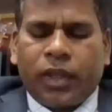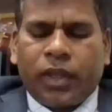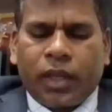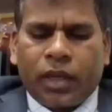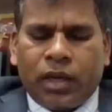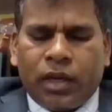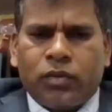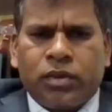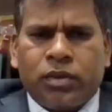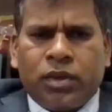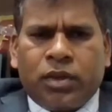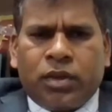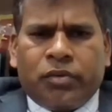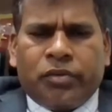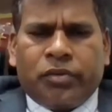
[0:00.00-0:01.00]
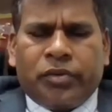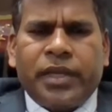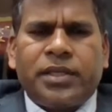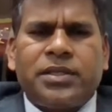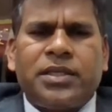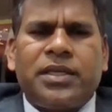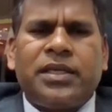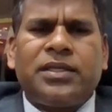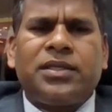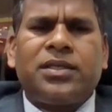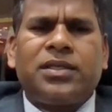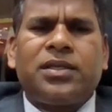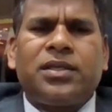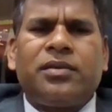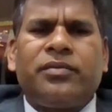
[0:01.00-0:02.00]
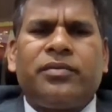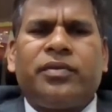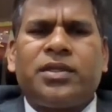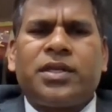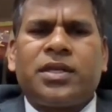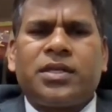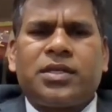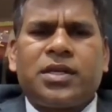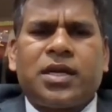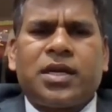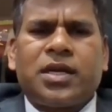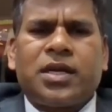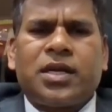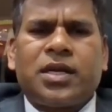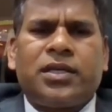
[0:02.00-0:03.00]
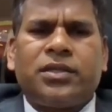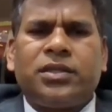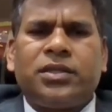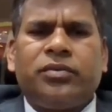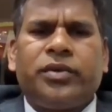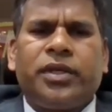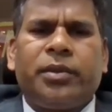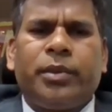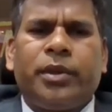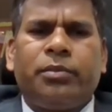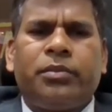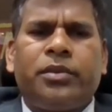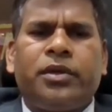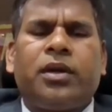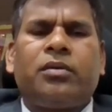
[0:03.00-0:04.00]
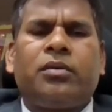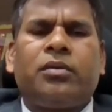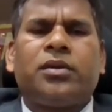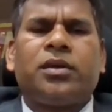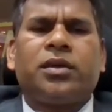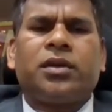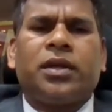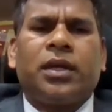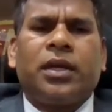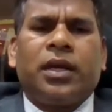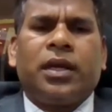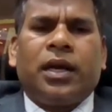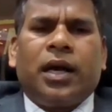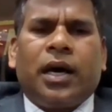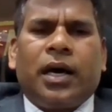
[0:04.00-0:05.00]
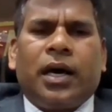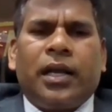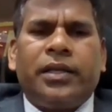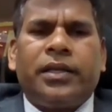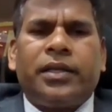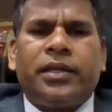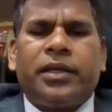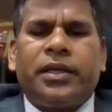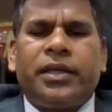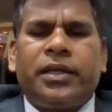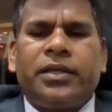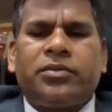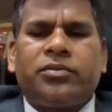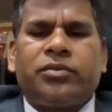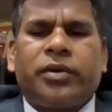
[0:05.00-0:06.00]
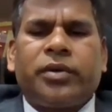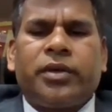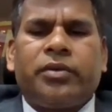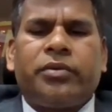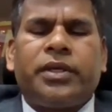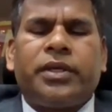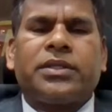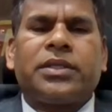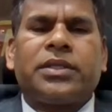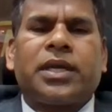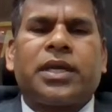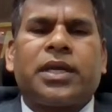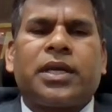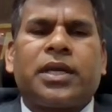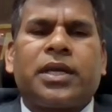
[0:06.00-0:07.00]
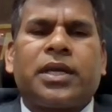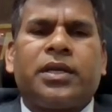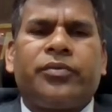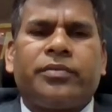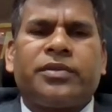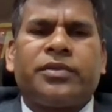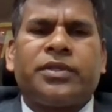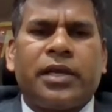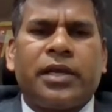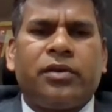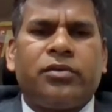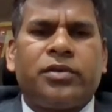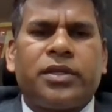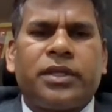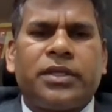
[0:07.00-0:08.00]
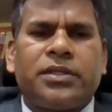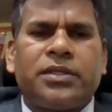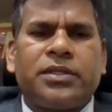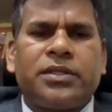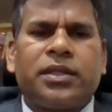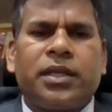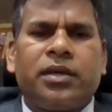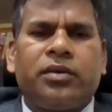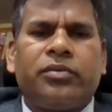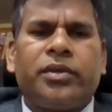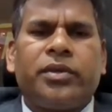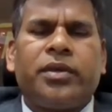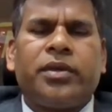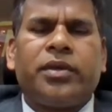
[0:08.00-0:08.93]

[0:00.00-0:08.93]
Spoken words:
Now, when I say digital first strategy, we remember our earlier days when we started from silo days,